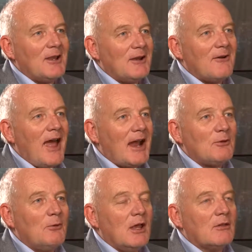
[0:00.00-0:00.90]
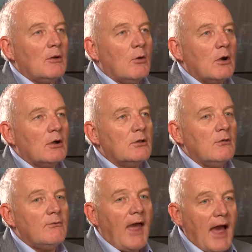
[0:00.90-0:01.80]
to interact with in order
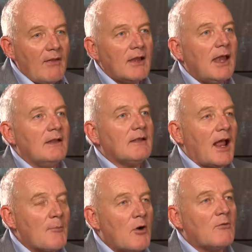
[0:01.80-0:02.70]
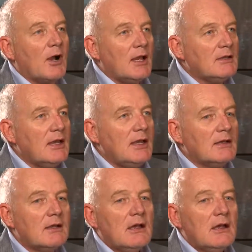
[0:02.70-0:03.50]
to validate that I'm over 18.